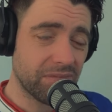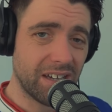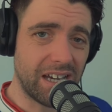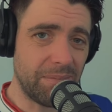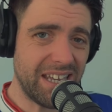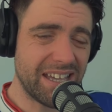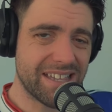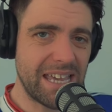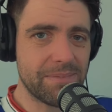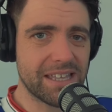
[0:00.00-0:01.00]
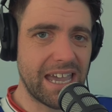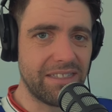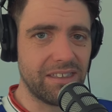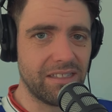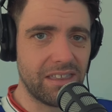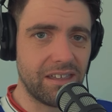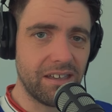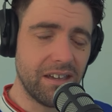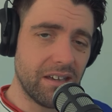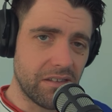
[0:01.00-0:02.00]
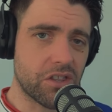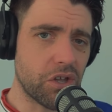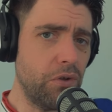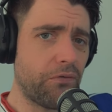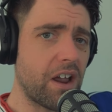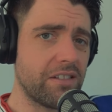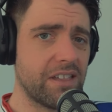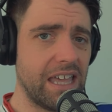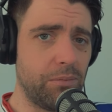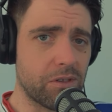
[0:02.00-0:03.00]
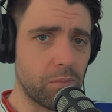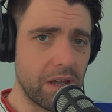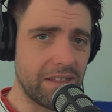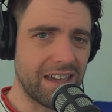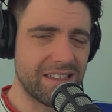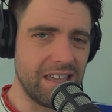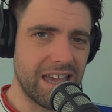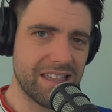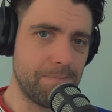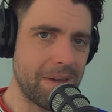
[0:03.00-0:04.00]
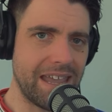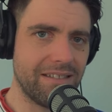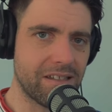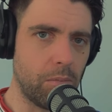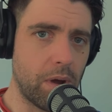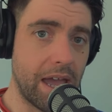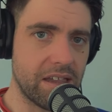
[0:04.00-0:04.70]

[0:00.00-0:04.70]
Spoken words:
I mean, it seems again that the two friends that he was with, has he been somewhere?